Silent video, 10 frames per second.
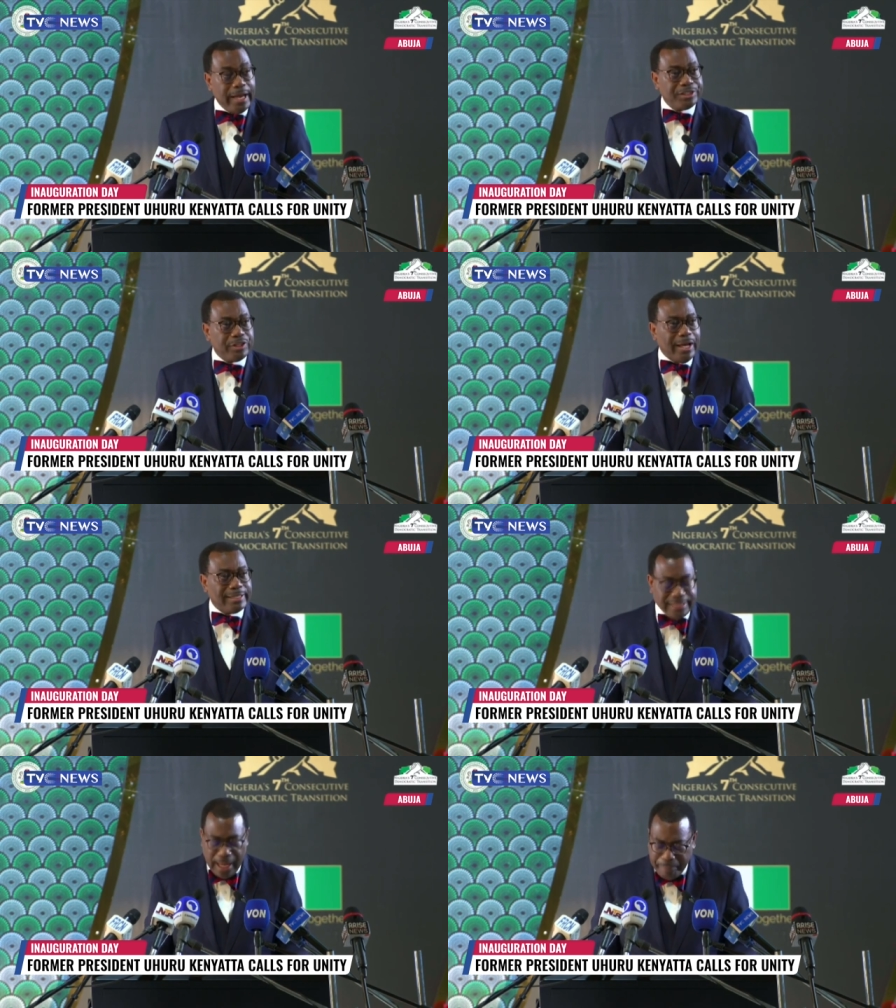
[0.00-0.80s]
Nigeria
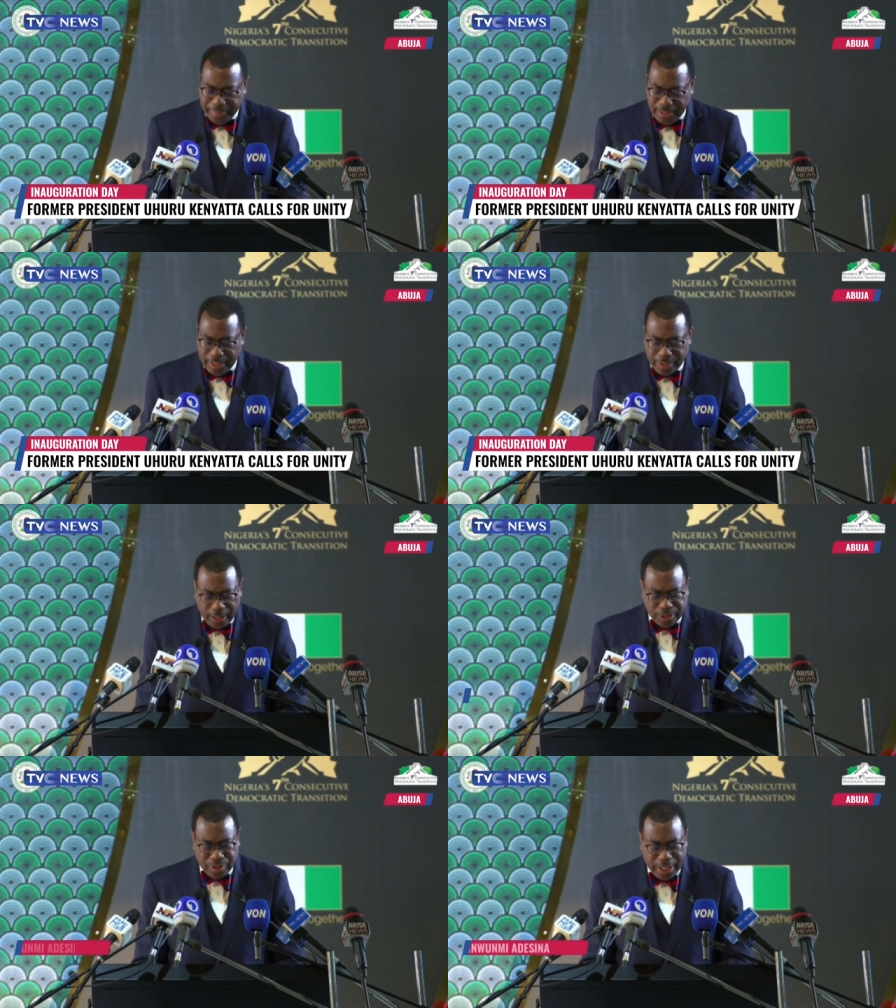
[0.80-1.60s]
$10 billion
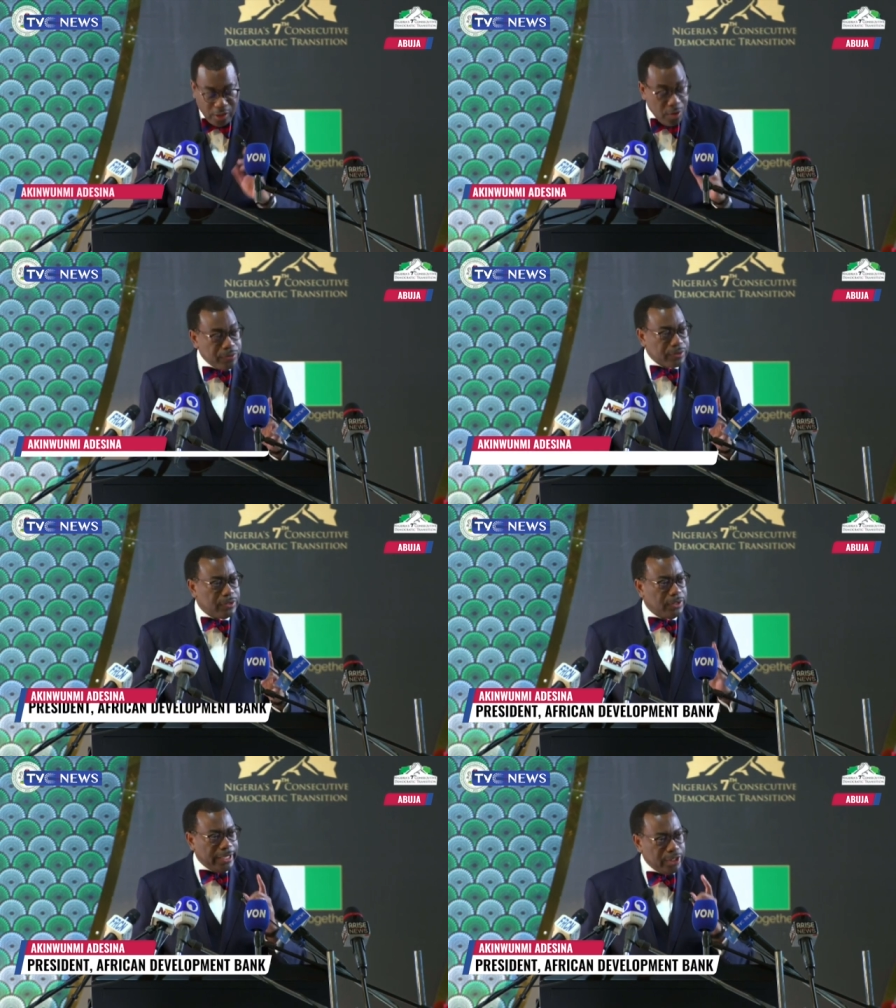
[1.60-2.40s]
alone
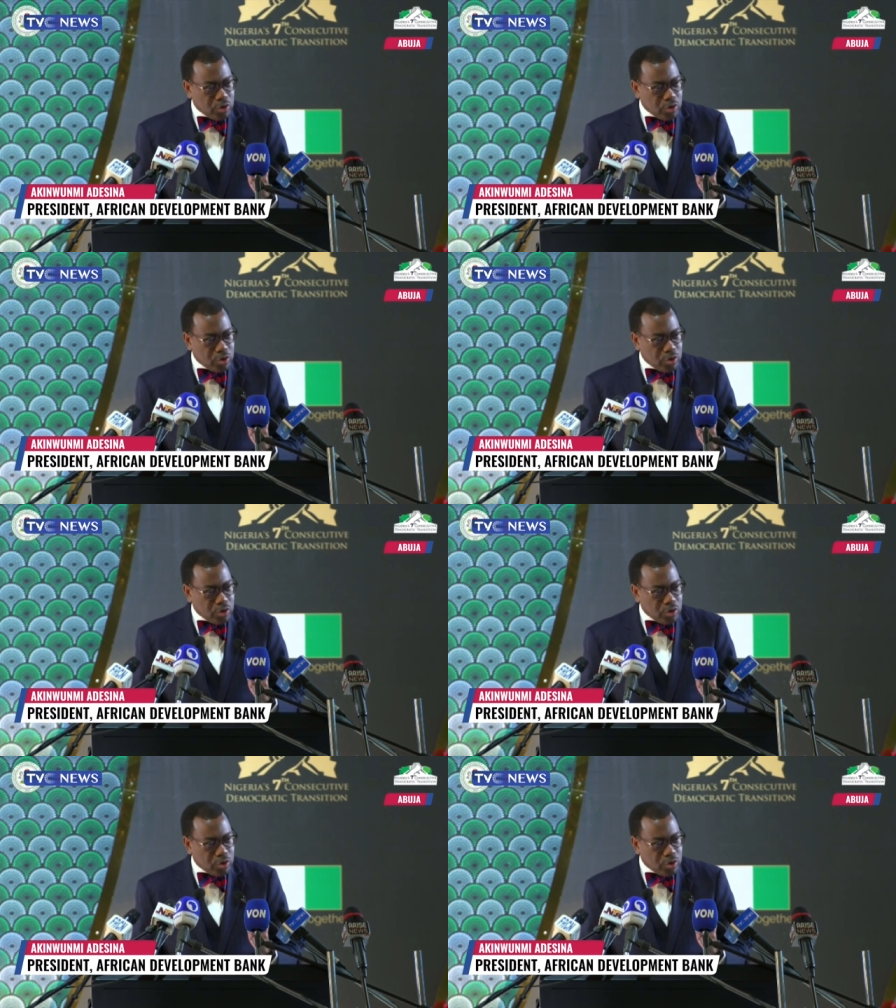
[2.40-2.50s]
in